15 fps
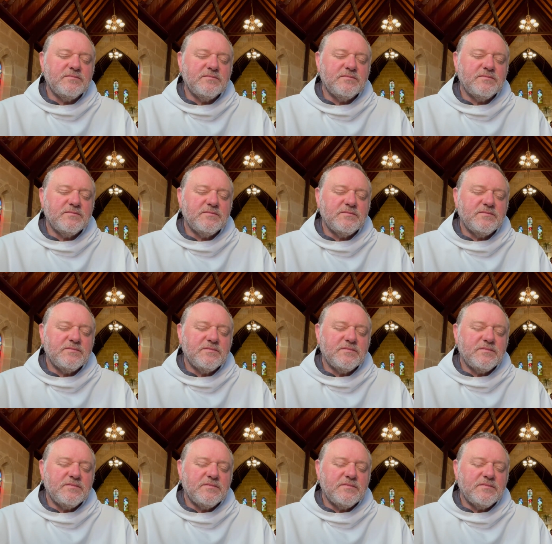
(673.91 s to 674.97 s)

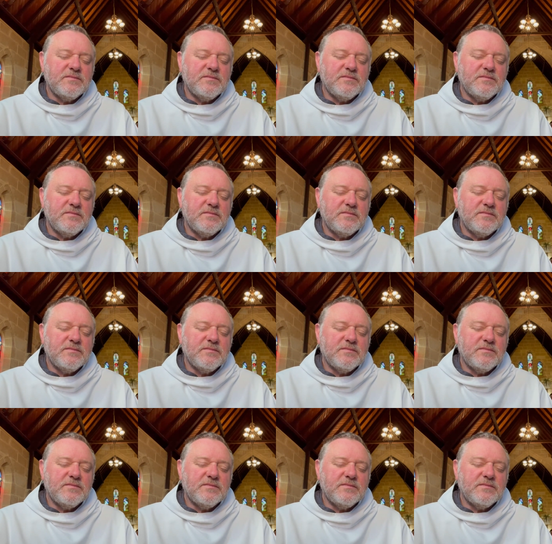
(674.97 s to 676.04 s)

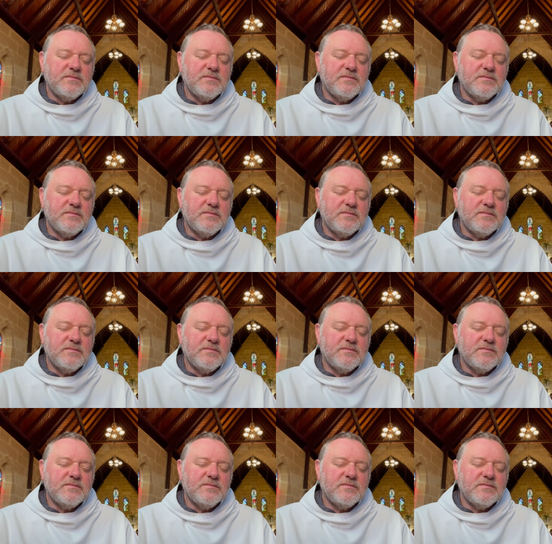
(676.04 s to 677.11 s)

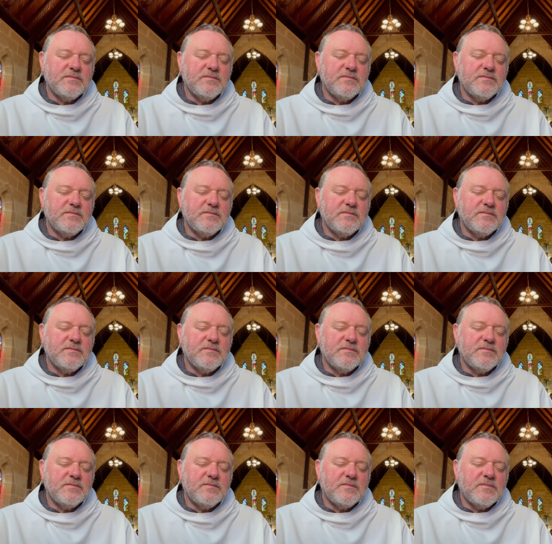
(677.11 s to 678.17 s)

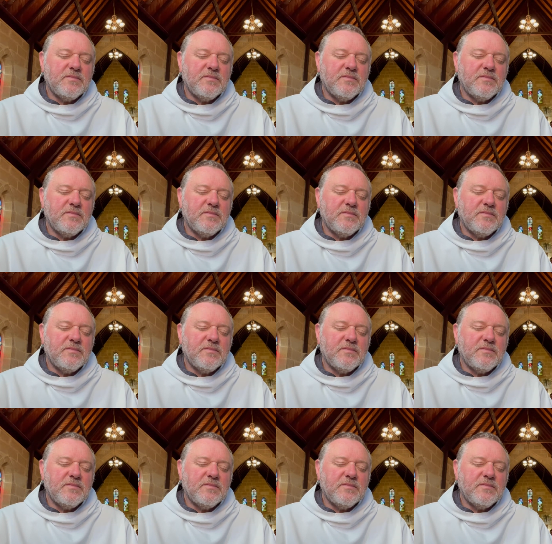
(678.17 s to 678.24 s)
No one is speaking in this clip.